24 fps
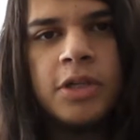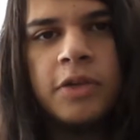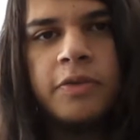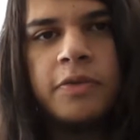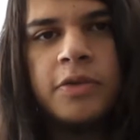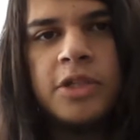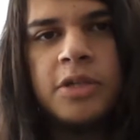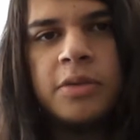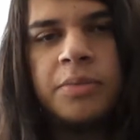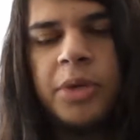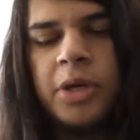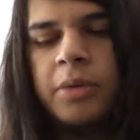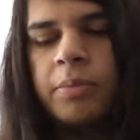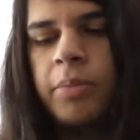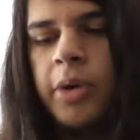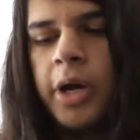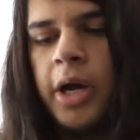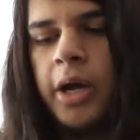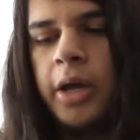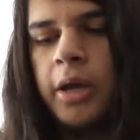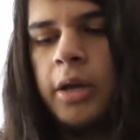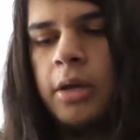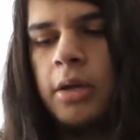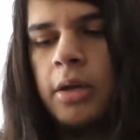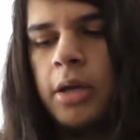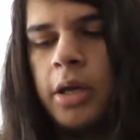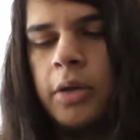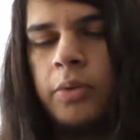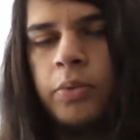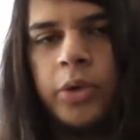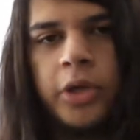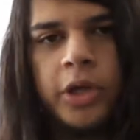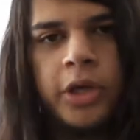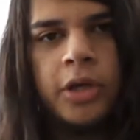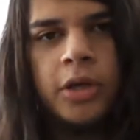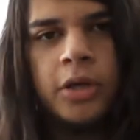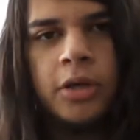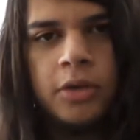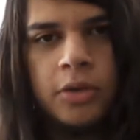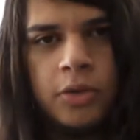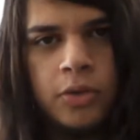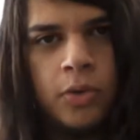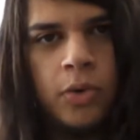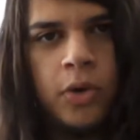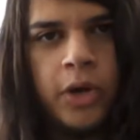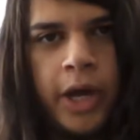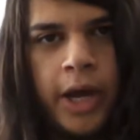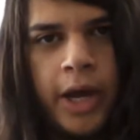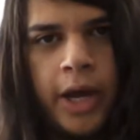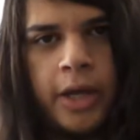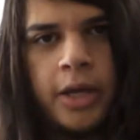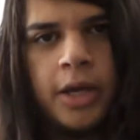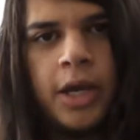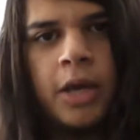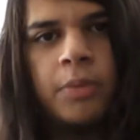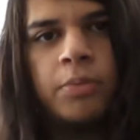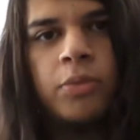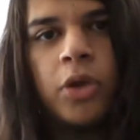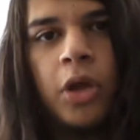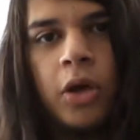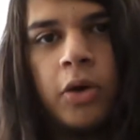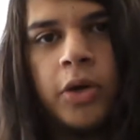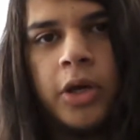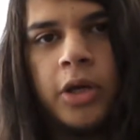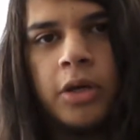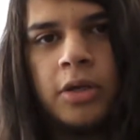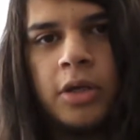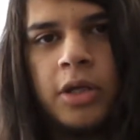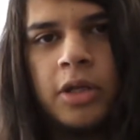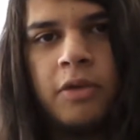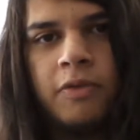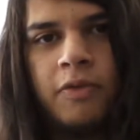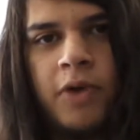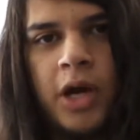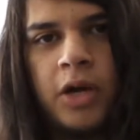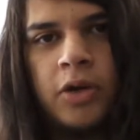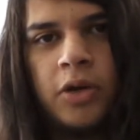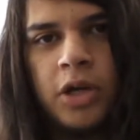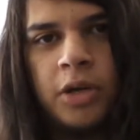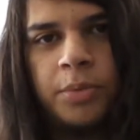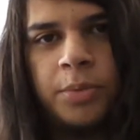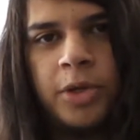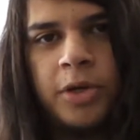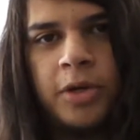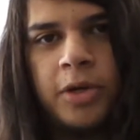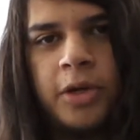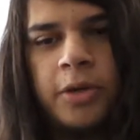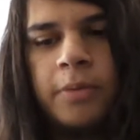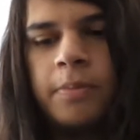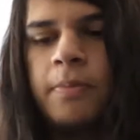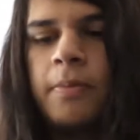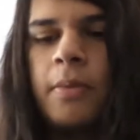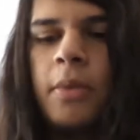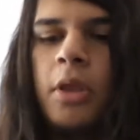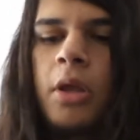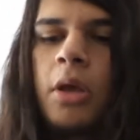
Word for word: given to me by a really cool guy named Logan in the vinyl community.